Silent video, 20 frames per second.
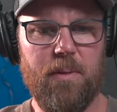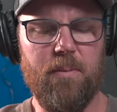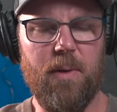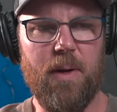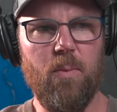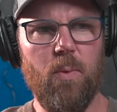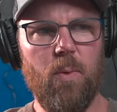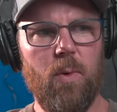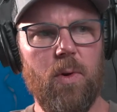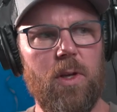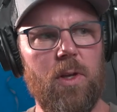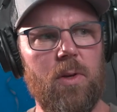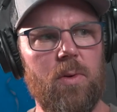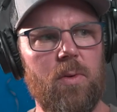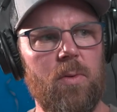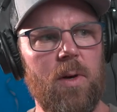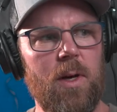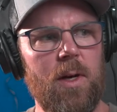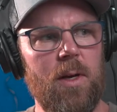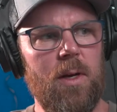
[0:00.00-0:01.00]
And were
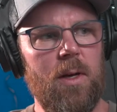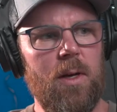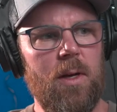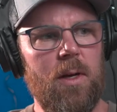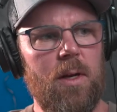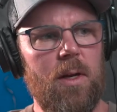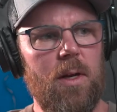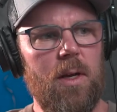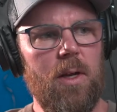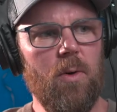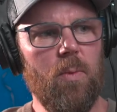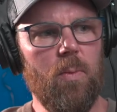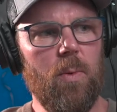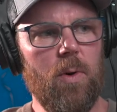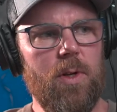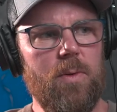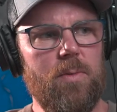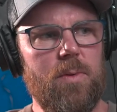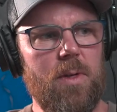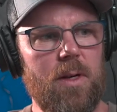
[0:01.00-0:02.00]
you
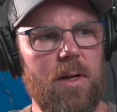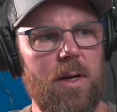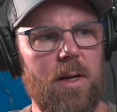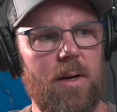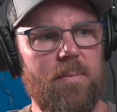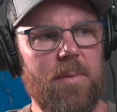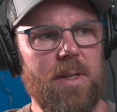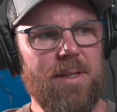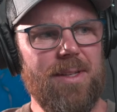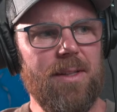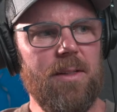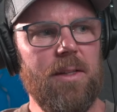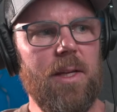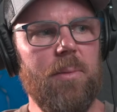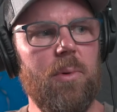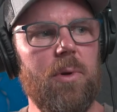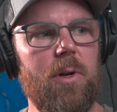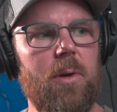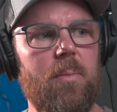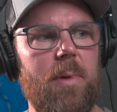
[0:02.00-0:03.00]

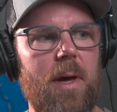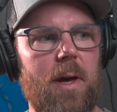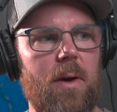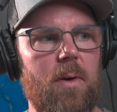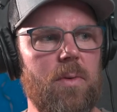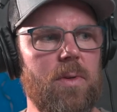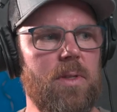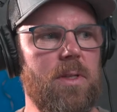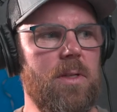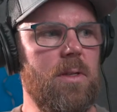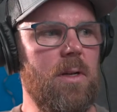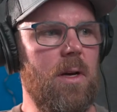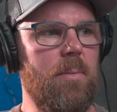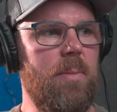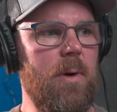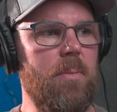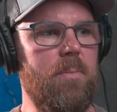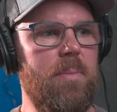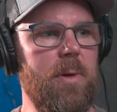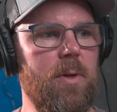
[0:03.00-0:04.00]
deliberate
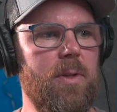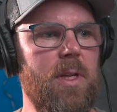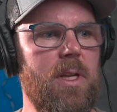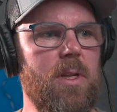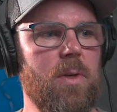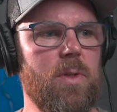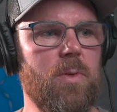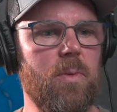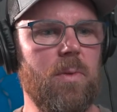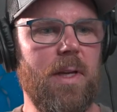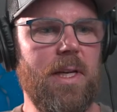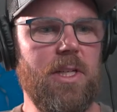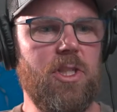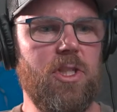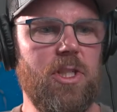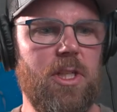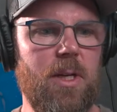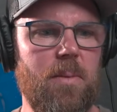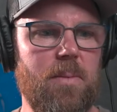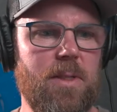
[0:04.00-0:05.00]
about building those
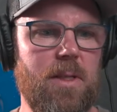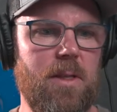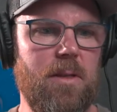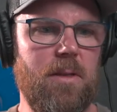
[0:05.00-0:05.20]
relationships?